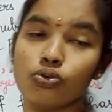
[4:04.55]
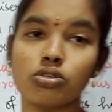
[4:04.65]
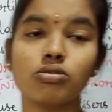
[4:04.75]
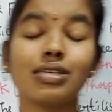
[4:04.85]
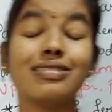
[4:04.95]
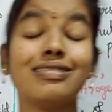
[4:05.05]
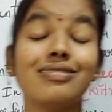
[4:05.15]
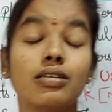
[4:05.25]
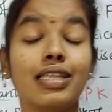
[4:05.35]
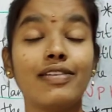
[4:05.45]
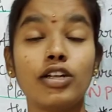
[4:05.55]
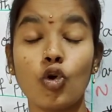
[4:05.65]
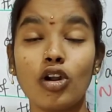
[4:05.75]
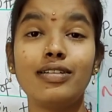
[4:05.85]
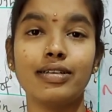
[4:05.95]
So then they will
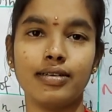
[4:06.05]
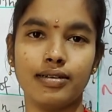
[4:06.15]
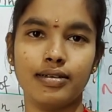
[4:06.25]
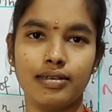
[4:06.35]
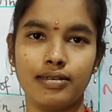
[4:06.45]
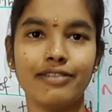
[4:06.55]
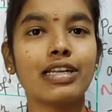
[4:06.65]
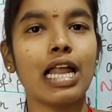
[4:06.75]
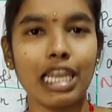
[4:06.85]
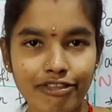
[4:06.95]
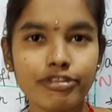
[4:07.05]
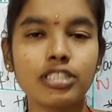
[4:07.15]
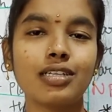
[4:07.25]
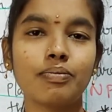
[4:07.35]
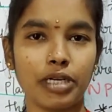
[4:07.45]
not never left
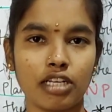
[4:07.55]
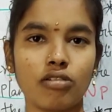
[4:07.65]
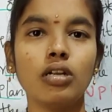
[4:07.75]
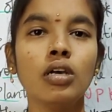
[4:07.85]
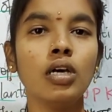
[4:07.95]
that particular